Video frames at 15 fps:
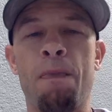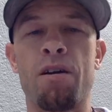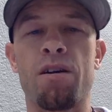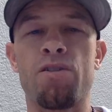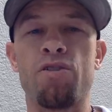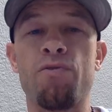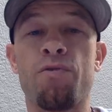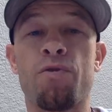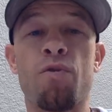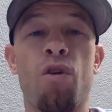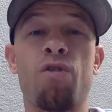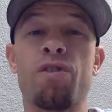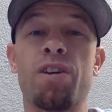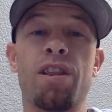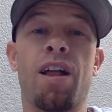you've
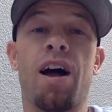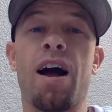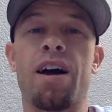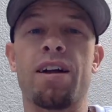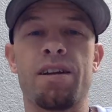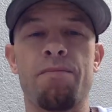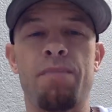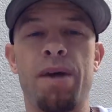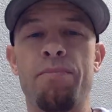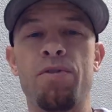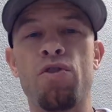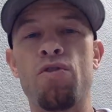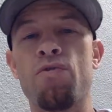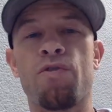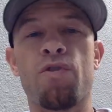grown a lot and maybe
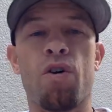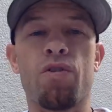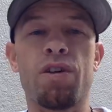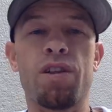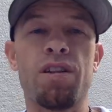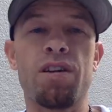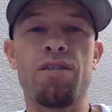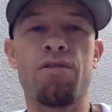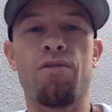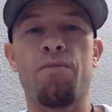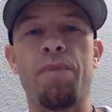you've grown a little.